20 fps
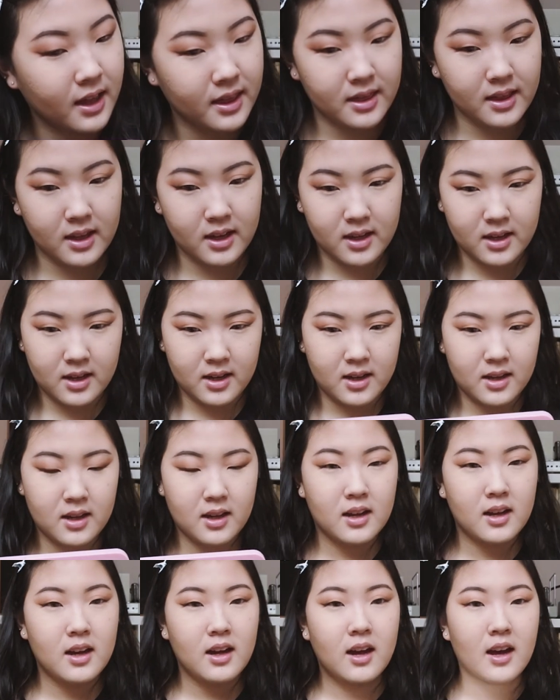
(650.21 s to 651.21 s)
think
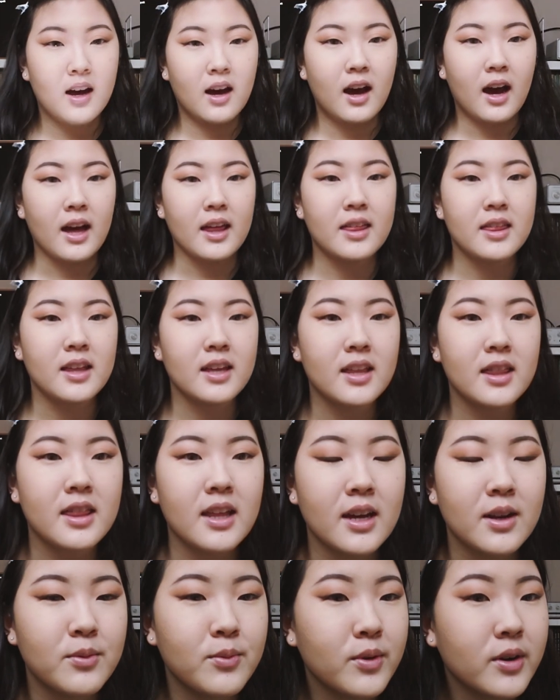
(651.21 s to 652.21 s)

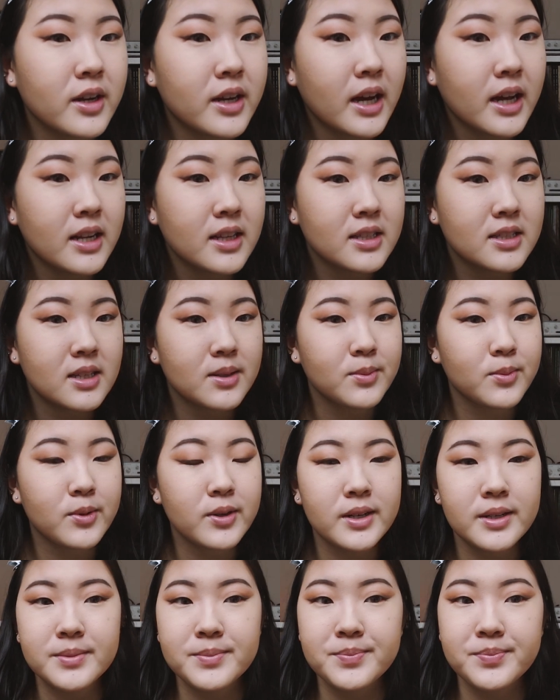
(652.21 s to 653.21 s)
then we're getting
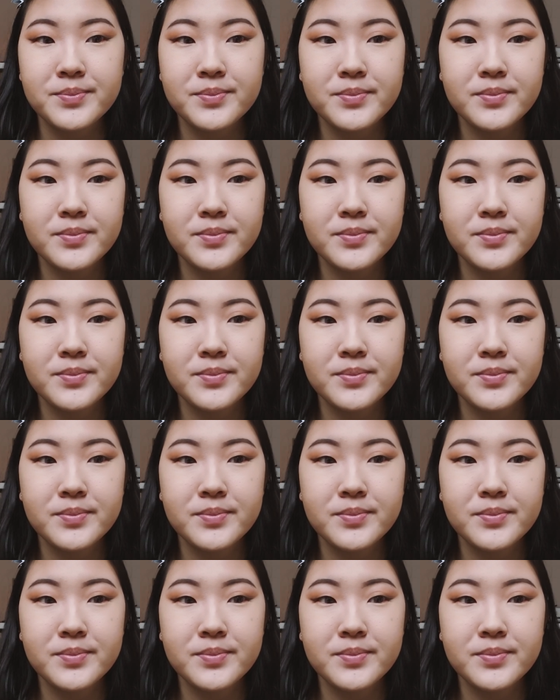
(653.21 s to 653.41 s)
somewhere.